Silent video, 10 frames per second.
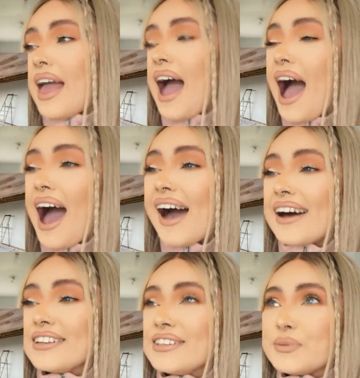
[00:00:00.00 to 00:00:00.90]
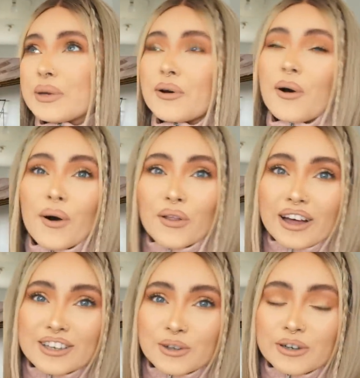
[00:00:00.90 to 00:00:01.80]
and we got all
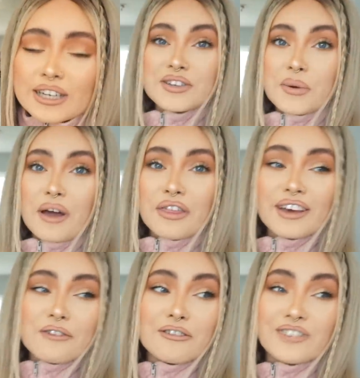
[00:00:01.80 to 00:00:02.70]
that sorted. So thank God for